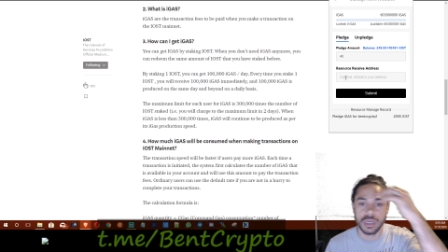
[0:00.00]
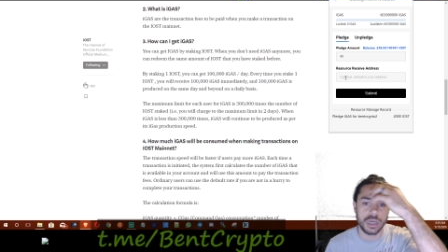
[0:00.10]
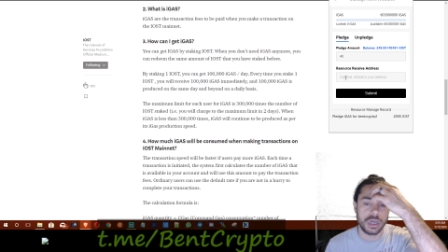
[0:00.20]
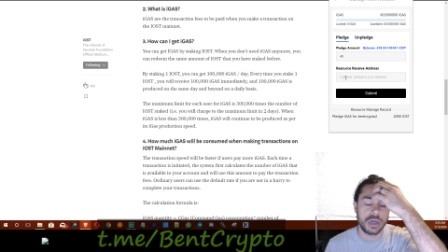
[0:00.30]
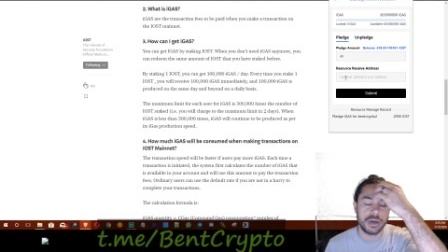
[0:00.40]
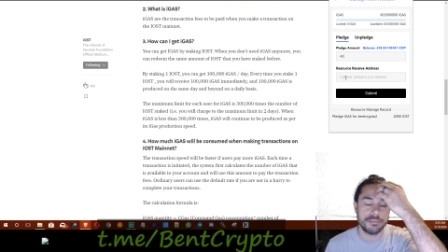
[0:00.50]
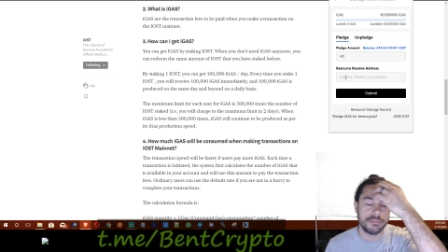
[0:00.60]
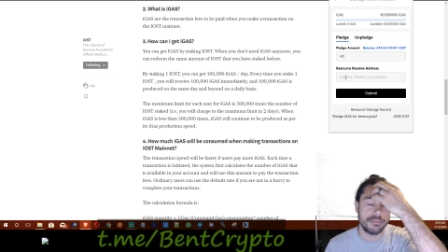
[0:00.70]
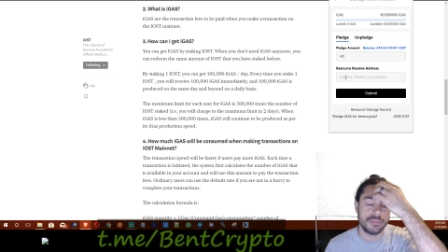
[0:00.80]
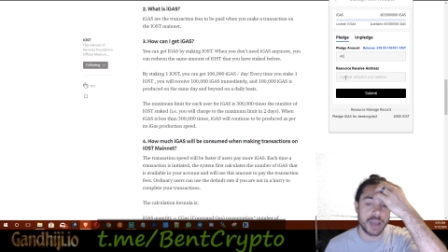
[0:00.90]

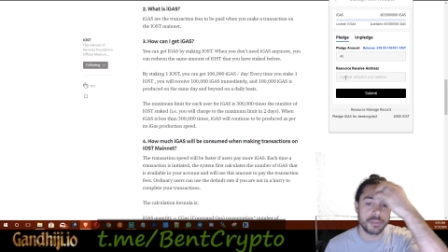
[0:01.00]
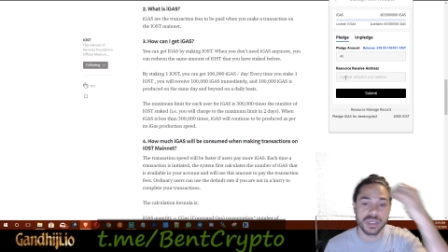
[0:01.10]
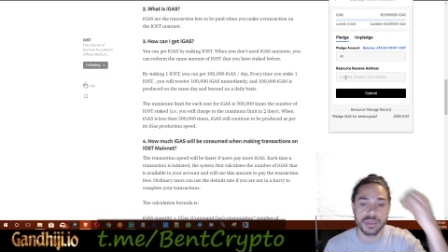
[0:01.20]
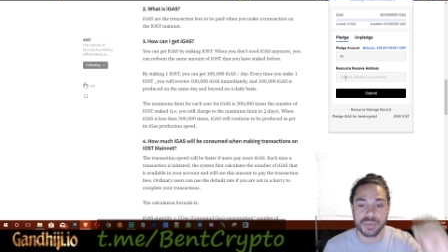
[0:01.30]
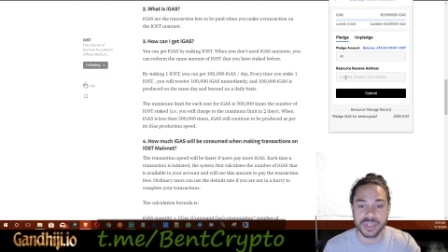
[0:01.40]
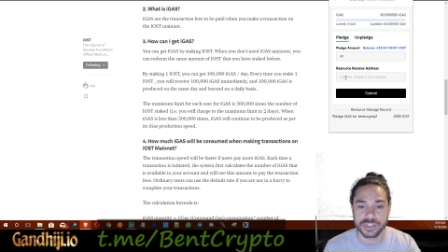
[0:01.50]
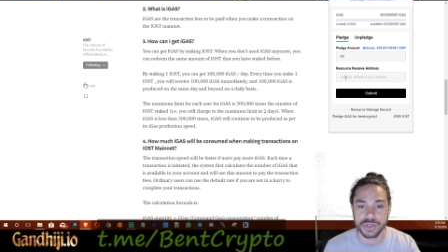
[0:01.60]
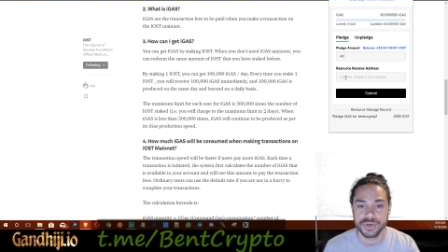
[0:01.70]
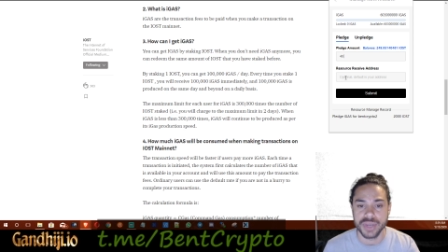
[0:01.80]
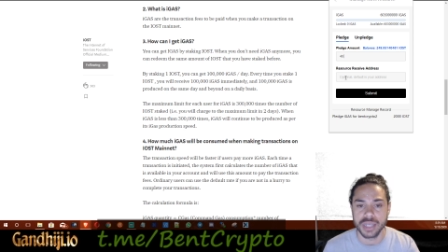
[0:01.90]
Um, I'm going to show
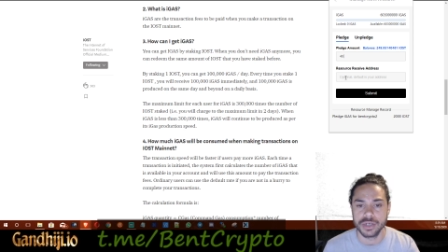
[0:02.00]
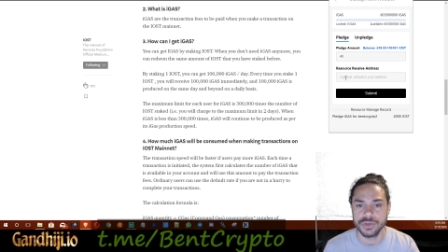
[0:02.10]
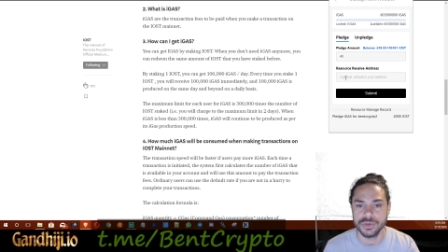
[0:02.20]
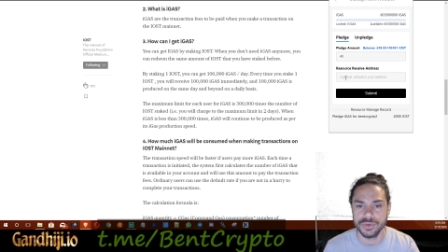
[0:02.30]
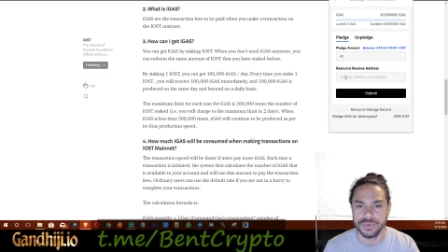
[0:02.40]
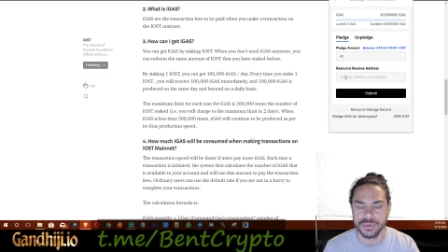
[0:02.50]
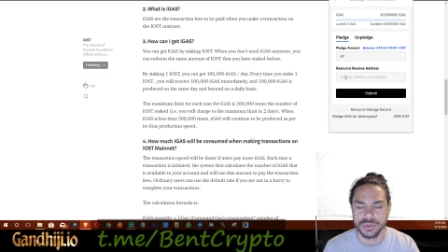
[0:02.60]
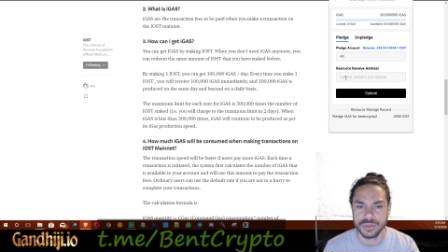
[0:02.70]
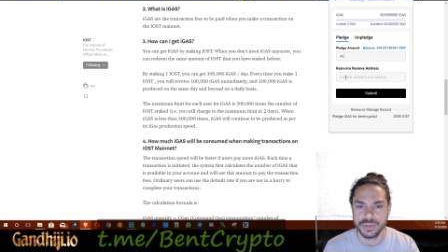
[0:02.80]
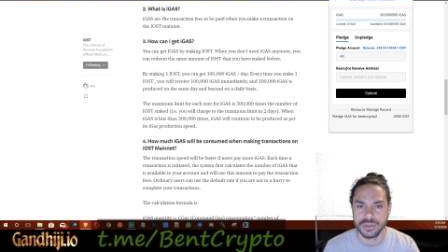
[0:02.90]
you how to do
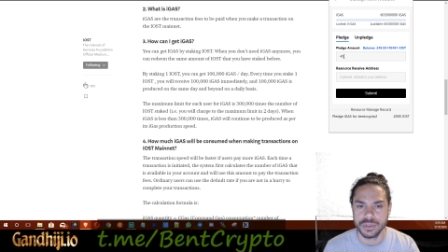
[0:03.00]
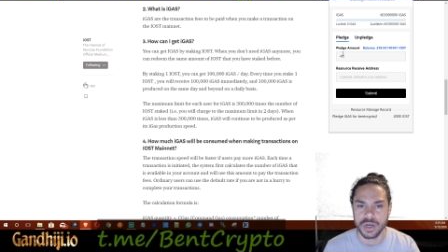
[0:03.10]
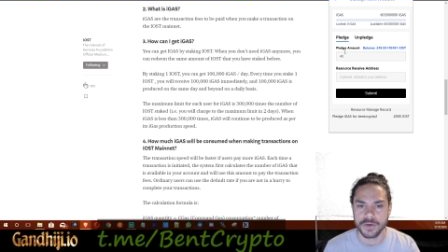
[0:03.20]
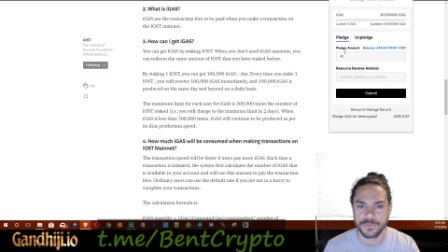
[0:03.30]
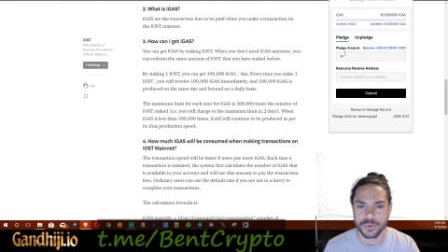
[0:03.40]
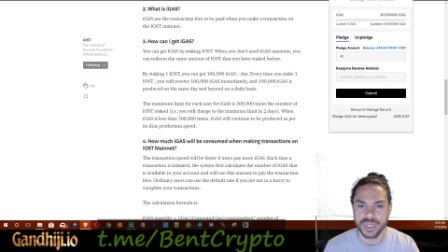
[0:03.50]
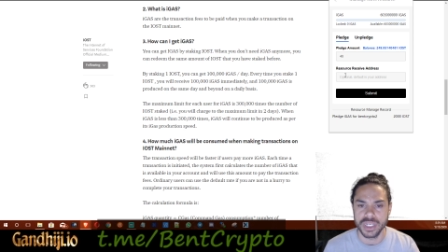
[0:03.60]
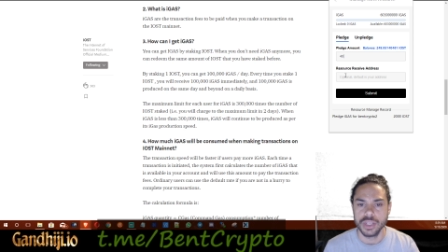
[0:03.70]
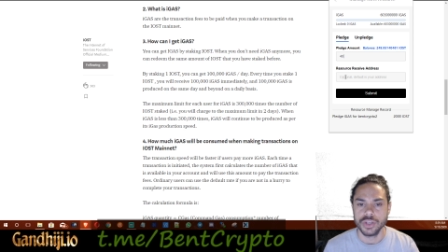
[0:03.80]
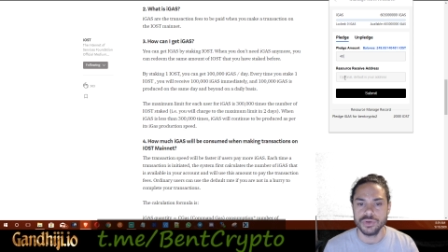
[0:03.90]
uh,
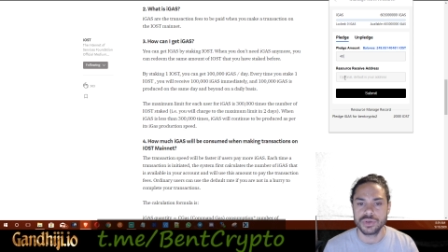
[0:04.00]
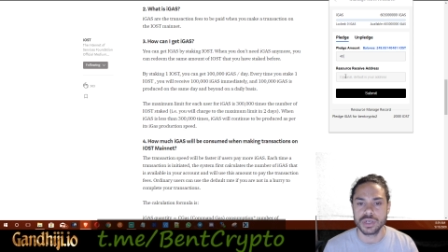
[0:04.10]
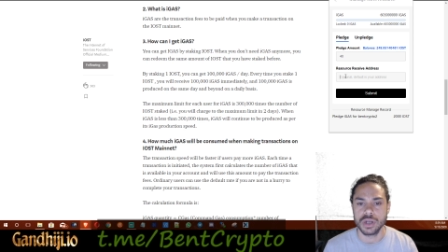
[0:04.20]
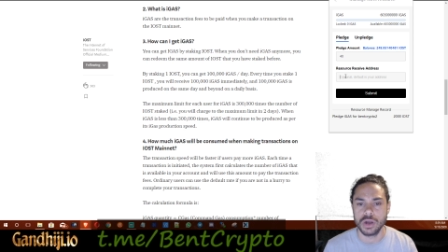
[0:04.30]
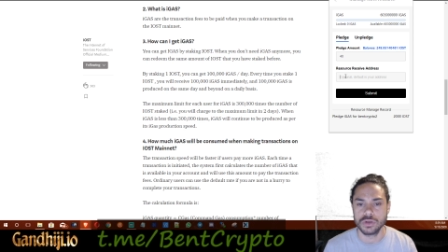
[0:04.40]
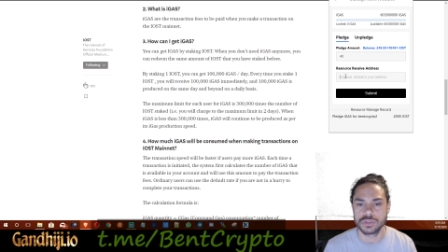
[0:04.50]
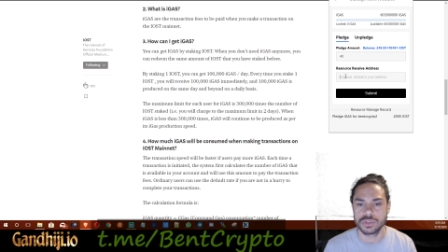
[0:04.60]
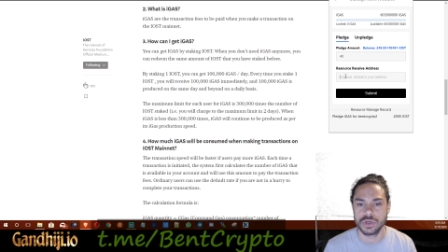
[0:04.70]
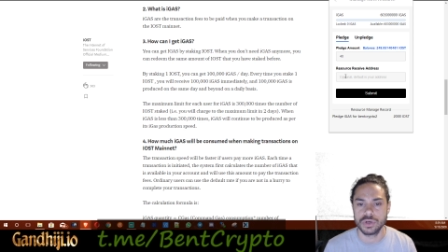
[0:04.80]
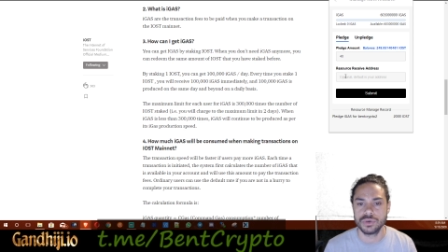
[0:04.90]
40. You can
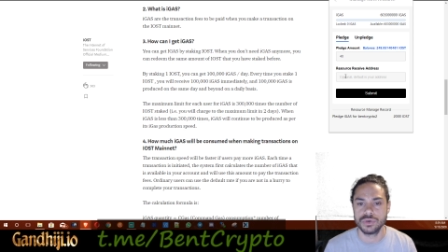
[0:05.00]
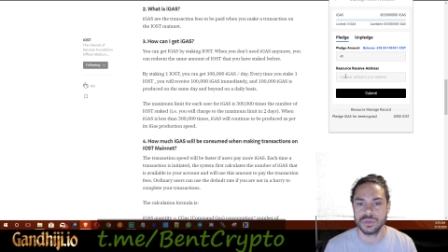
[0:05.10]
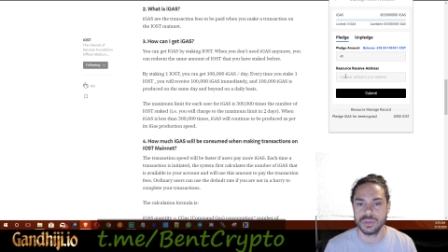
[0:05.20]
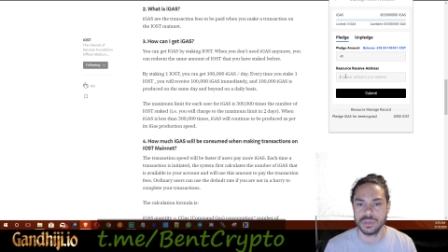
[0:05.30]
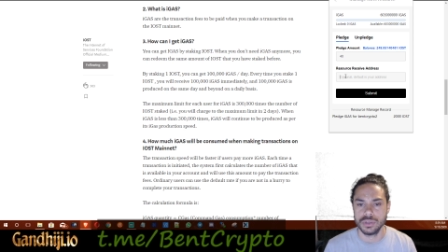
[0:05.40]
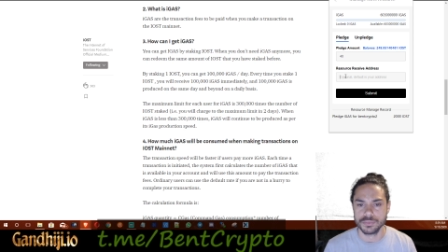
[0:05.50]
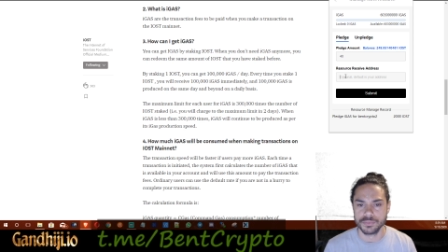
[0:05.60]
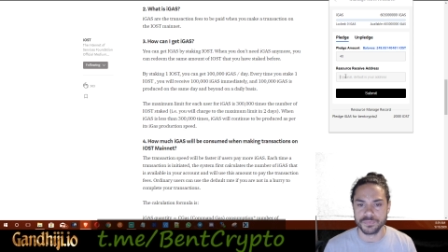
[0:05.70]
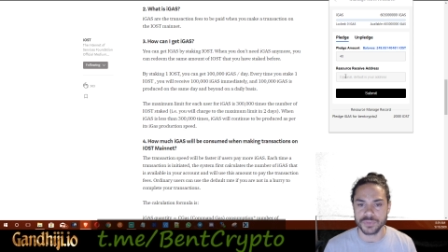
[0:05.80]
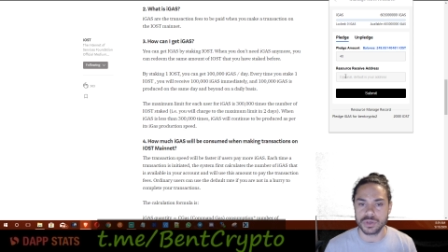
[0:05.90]
also,
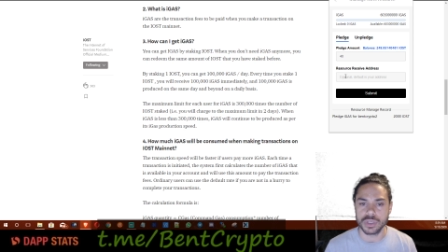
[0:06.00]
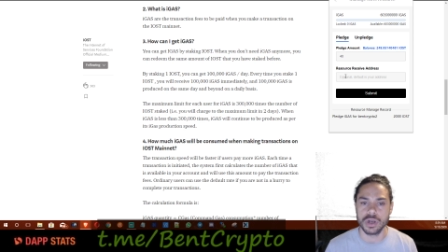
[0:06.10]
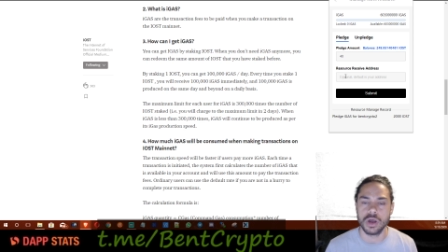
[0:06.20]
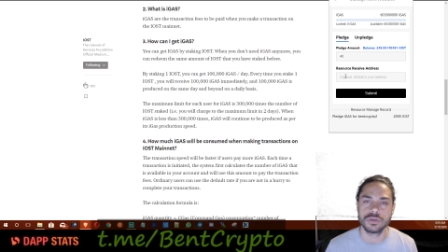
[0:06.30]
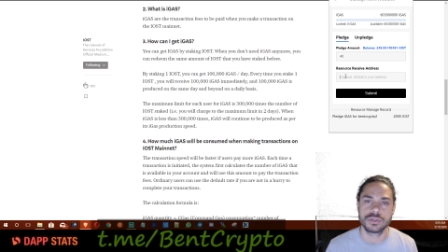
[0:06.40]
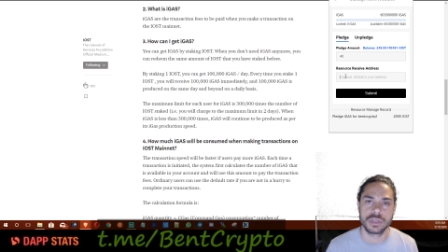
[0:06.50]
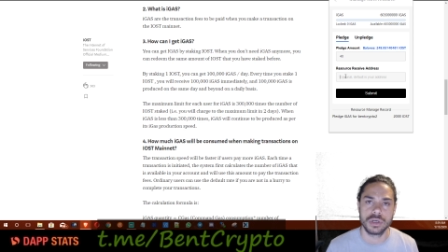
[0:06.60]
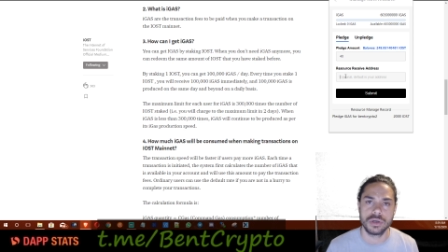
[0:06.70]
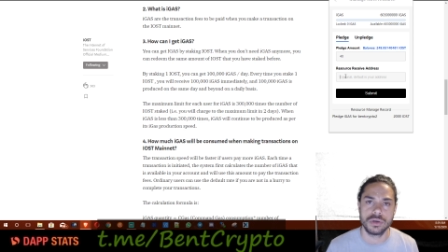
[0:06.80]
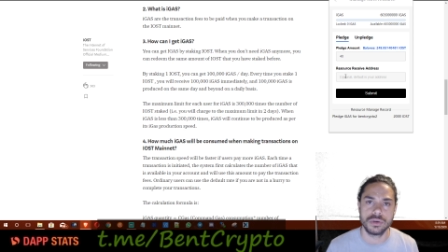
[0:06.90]
you can
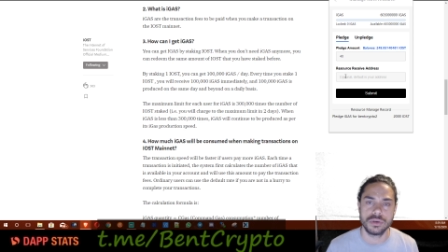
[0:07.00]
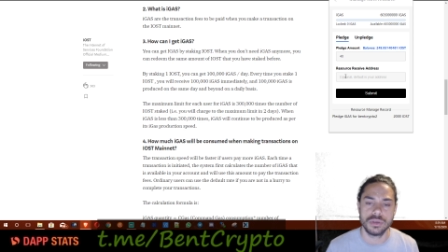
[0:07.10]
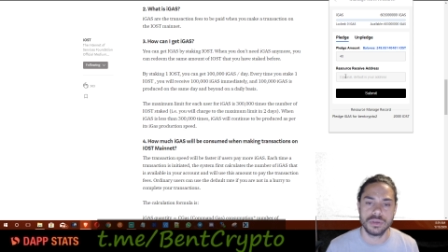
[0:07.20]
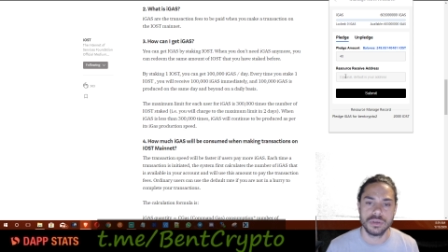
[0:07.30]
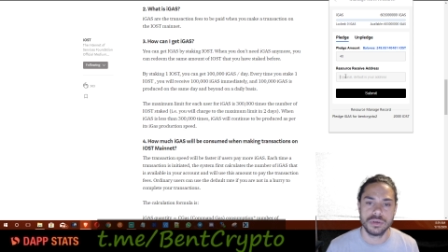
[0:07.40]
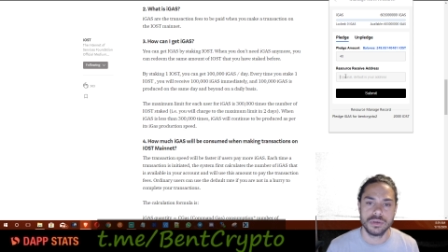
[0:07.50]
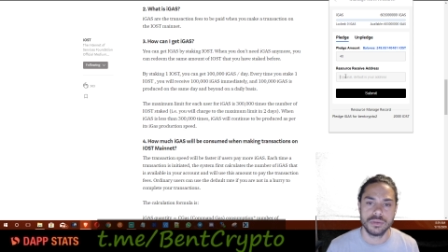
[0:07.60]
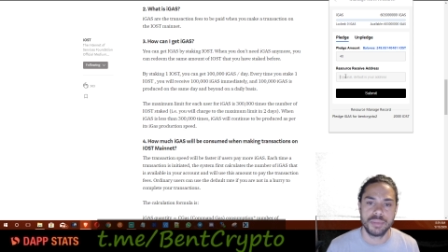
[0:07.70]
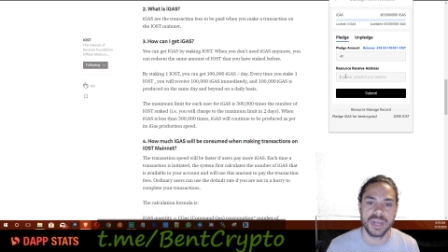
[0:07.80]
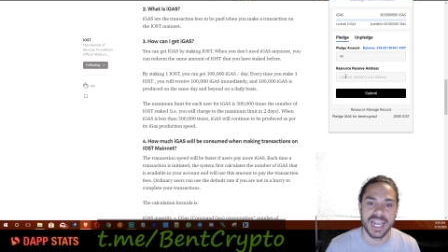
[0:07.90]
also
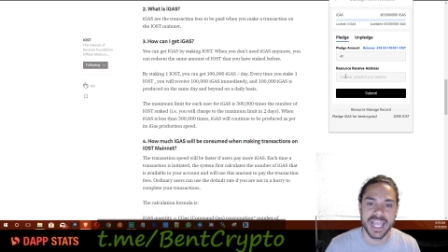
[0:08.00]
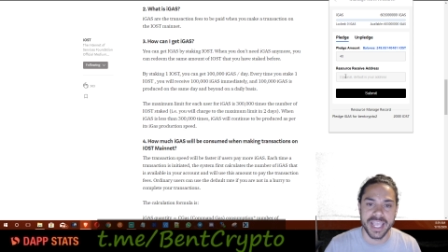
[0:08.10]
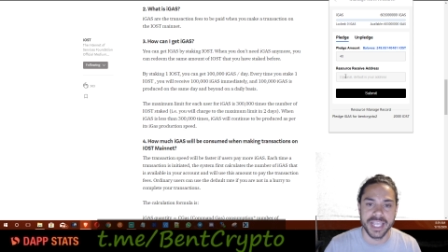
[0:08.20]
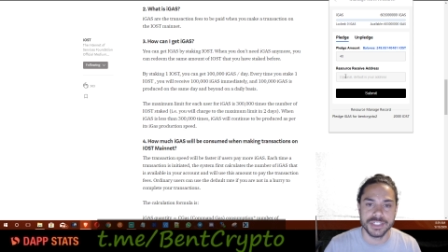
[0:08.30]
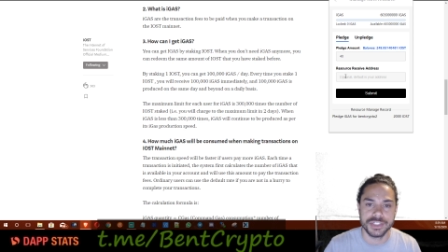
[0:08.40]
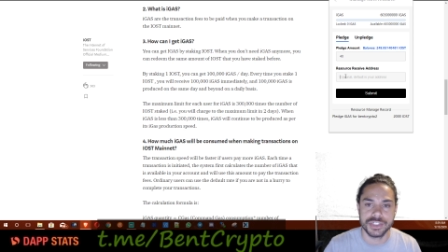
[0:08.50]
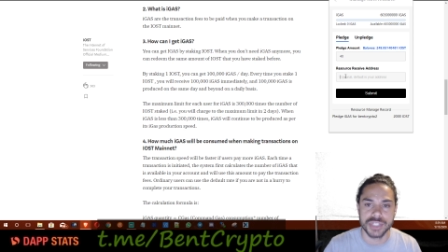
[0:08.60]
pledge